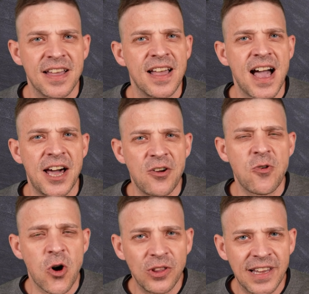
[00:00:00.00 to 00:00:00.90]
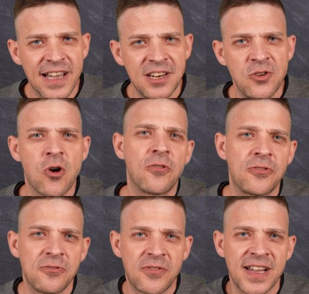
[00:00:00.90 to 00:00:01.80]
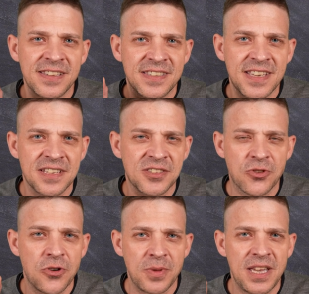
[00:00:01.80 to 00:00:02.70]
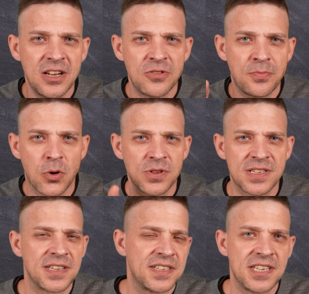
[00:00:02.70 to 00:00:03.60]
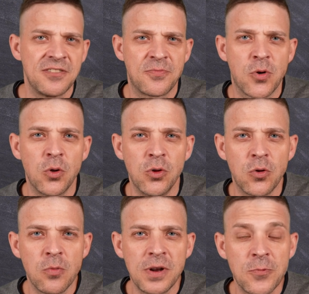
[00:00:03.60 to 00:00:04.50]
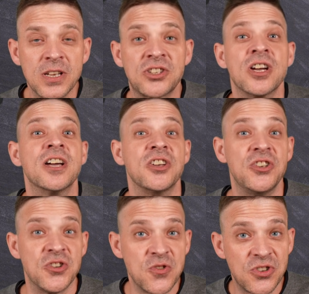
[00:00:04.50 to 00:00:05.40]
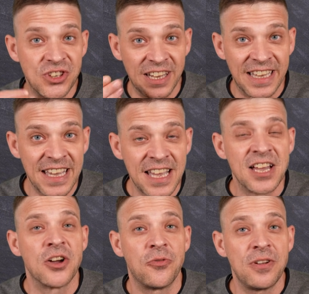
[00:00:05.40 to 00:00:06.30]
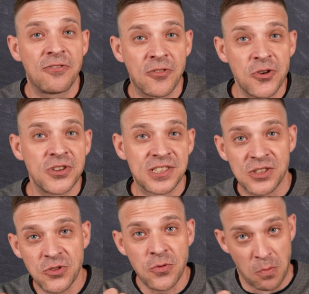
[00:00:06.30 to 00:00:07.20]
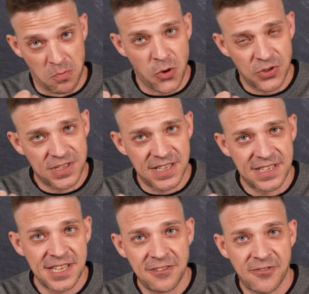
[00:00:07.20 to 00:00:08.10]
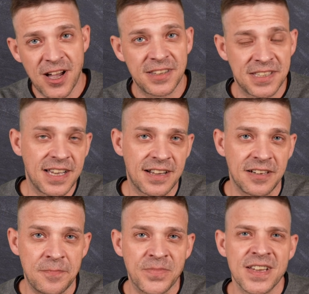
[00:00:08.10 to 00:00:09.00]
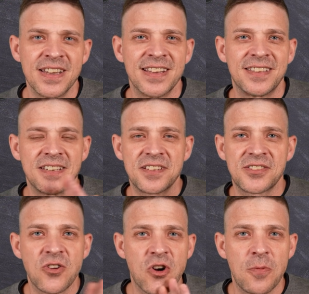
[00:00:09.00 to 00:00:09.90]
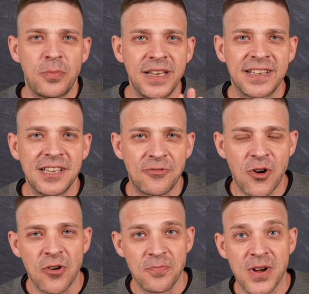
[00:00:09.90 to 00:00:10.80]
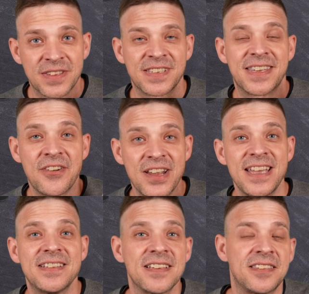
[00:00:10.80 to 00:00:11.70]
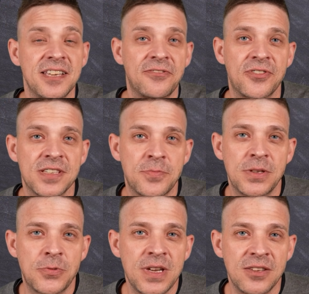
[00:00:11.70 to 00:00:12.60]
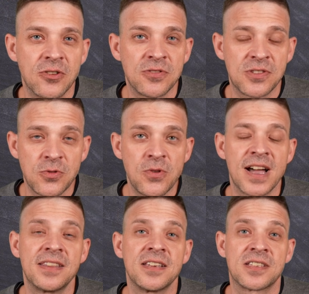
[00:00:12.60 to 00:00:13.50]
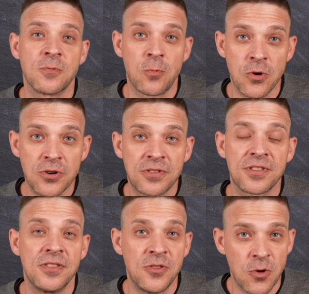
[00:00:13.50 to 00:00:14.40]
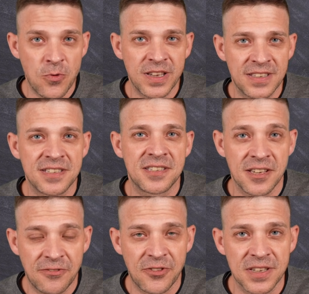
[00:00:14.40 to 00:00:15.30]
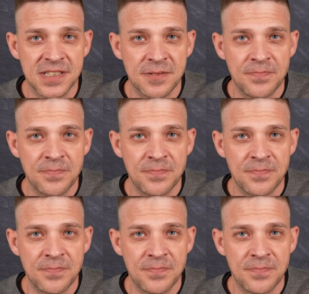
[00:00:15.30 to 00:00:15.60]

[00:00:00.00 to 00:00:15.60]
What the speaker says: I know online you often find this term here, possessive pronomen, which usually refers to possessive article. This is not completely wrong, but there is a difference between those two, and it's worth knowing this difference.